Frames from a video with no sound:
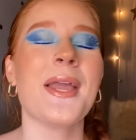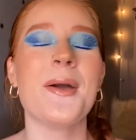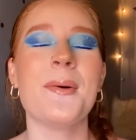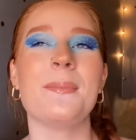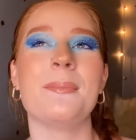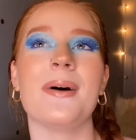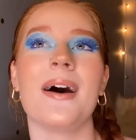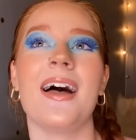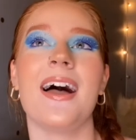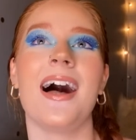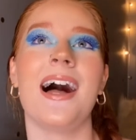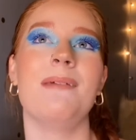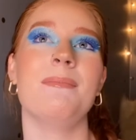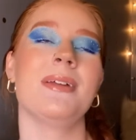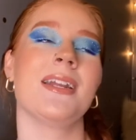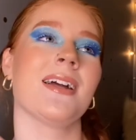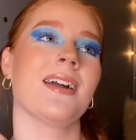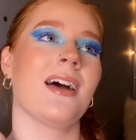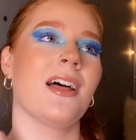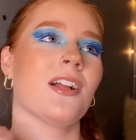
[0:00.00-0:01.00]
But I'm
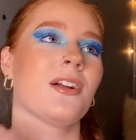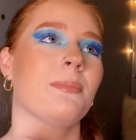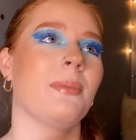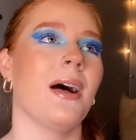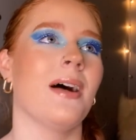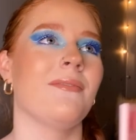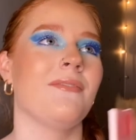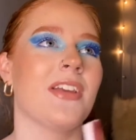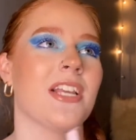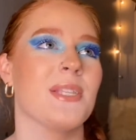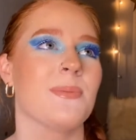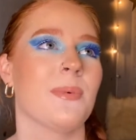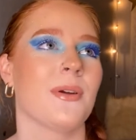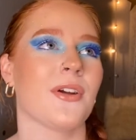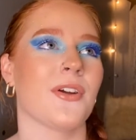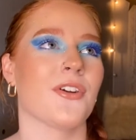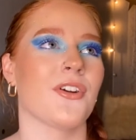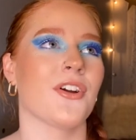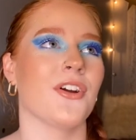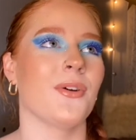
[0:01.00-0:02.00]
in a Colourpop
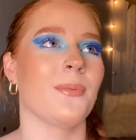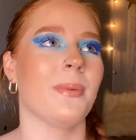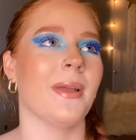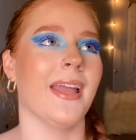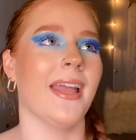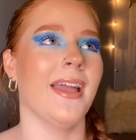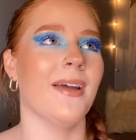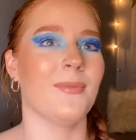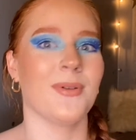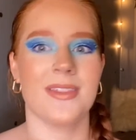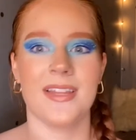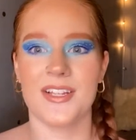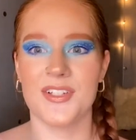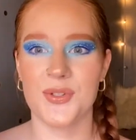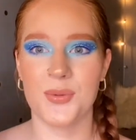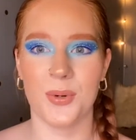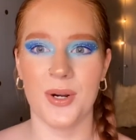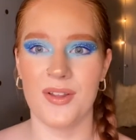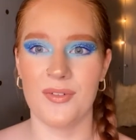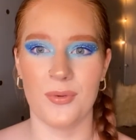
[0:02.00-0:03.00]
Facebook group with like
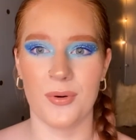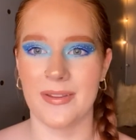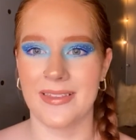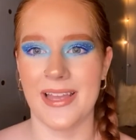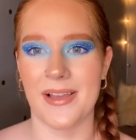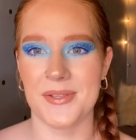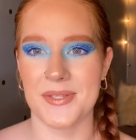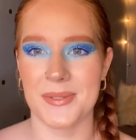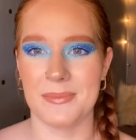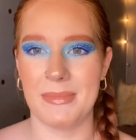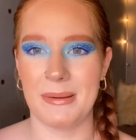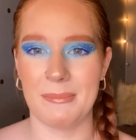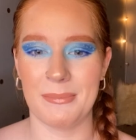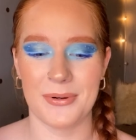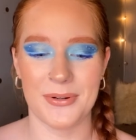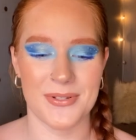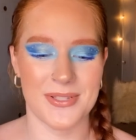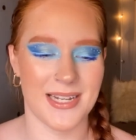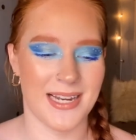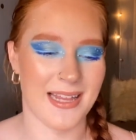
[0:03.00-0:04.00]
24,000
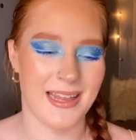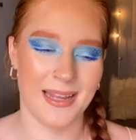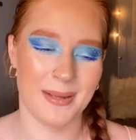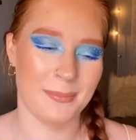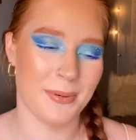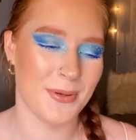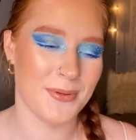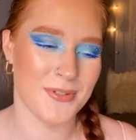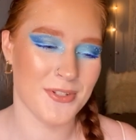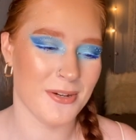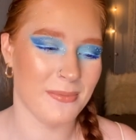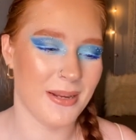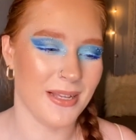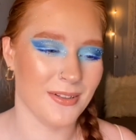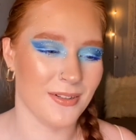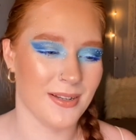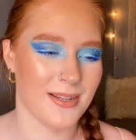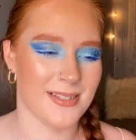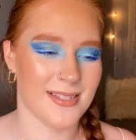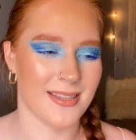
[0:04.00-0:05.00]
members, and I like post all my
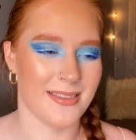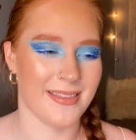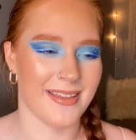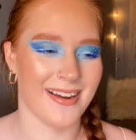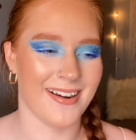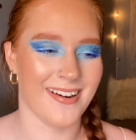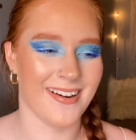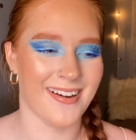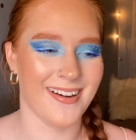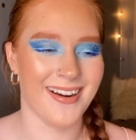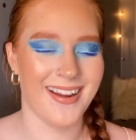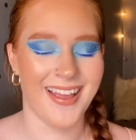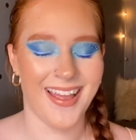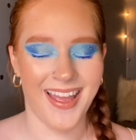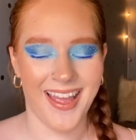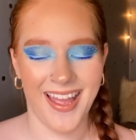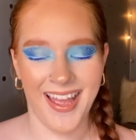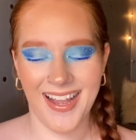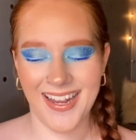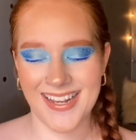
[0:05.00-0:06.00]
looks in there
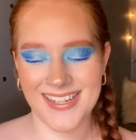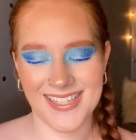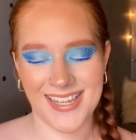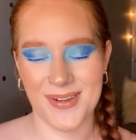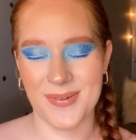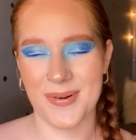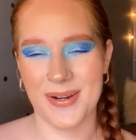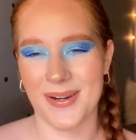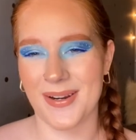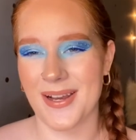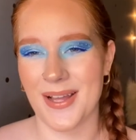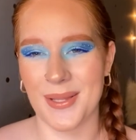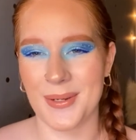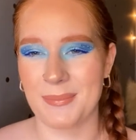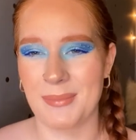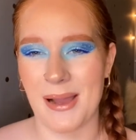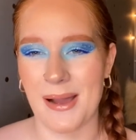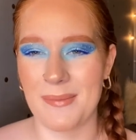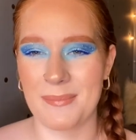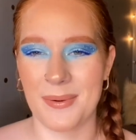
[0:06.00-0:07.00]
because I wear
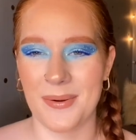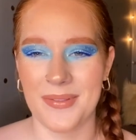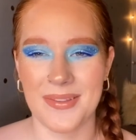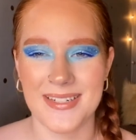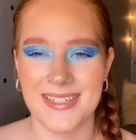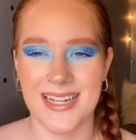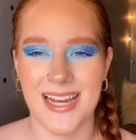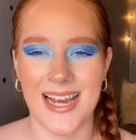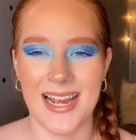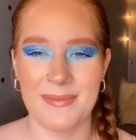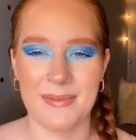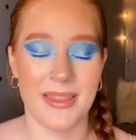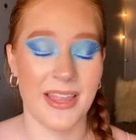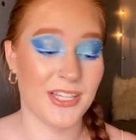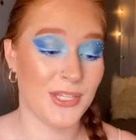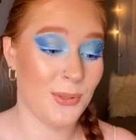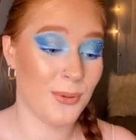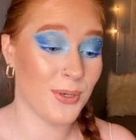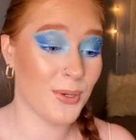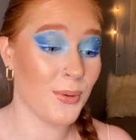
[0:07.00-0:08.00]
Colourpop all the time. And
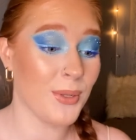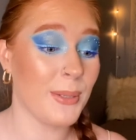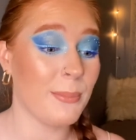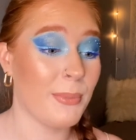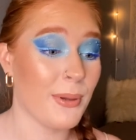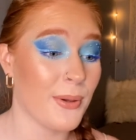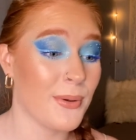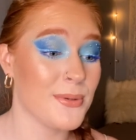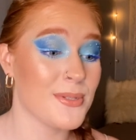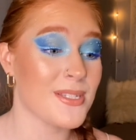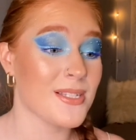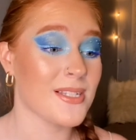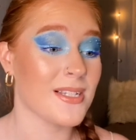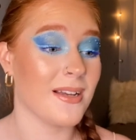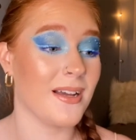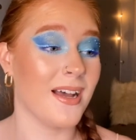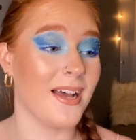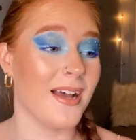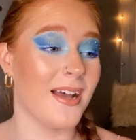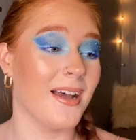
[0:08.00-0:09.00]
like you can only post
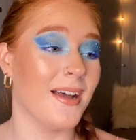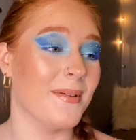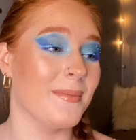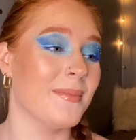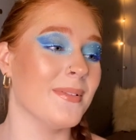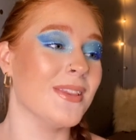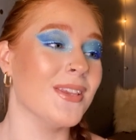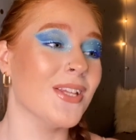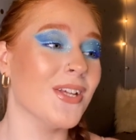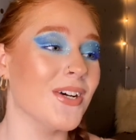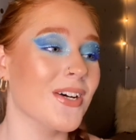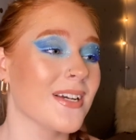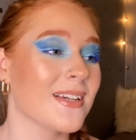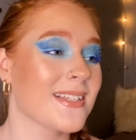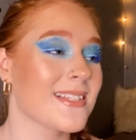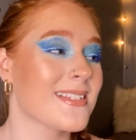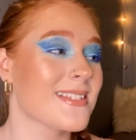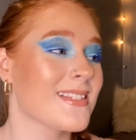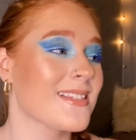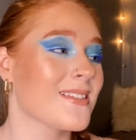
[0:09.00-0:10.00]

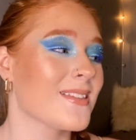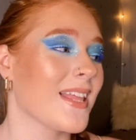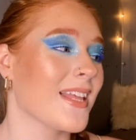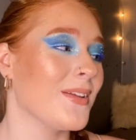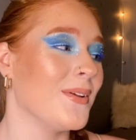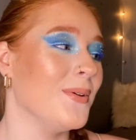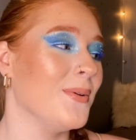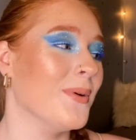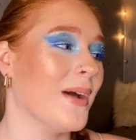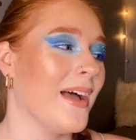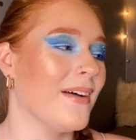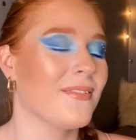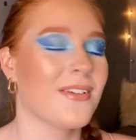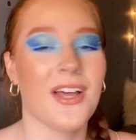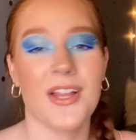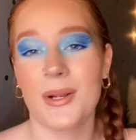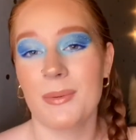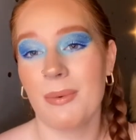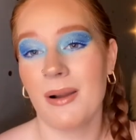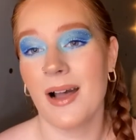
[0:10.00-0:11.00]
looks that you have
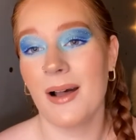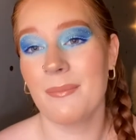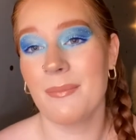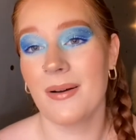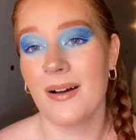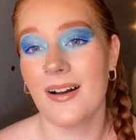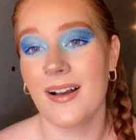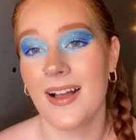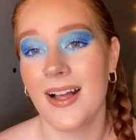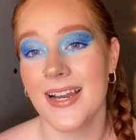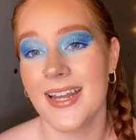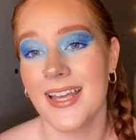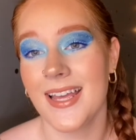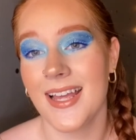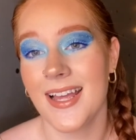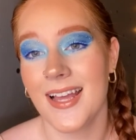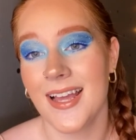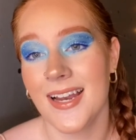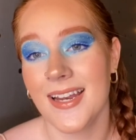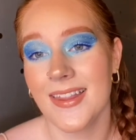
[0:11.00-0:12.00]
Colourpop on
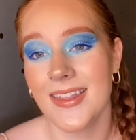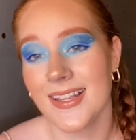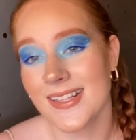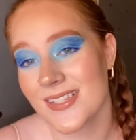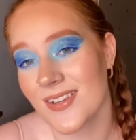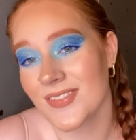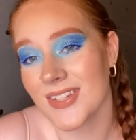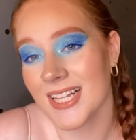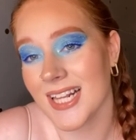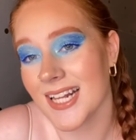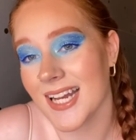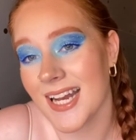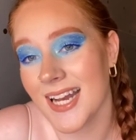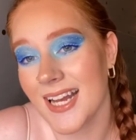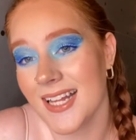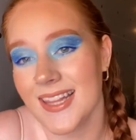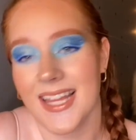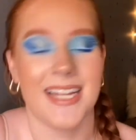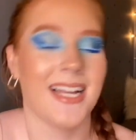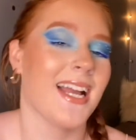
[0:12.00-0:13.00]
and like stuff like
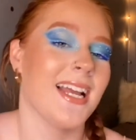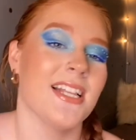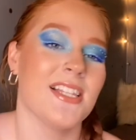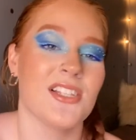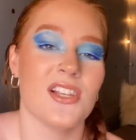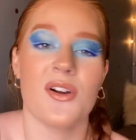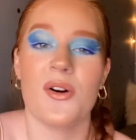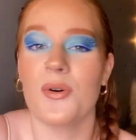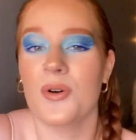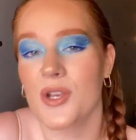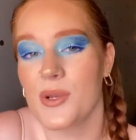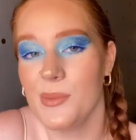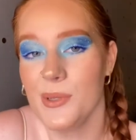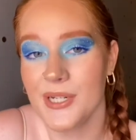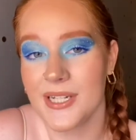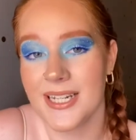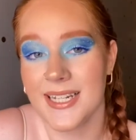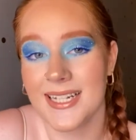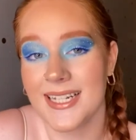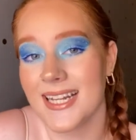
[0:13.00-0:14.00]
that. And like it's a whole
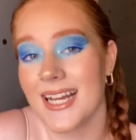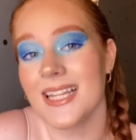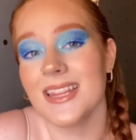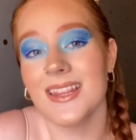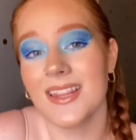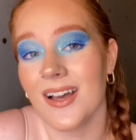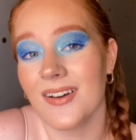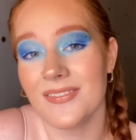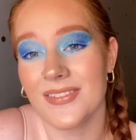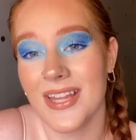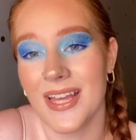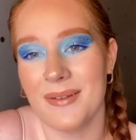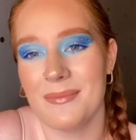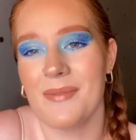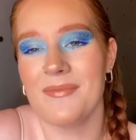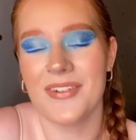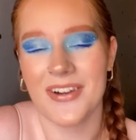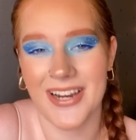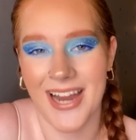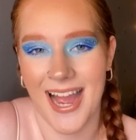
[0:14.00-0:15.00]
community. I love them.
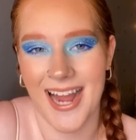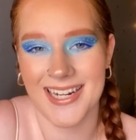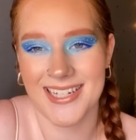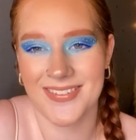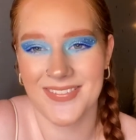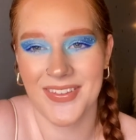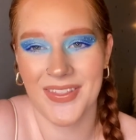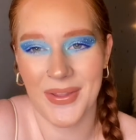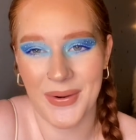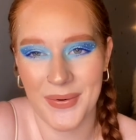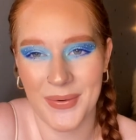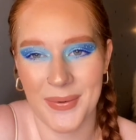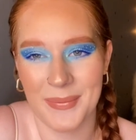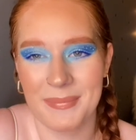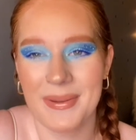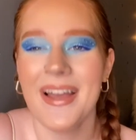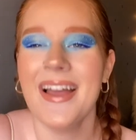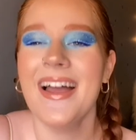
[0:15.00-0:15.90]
I'm very active in the group.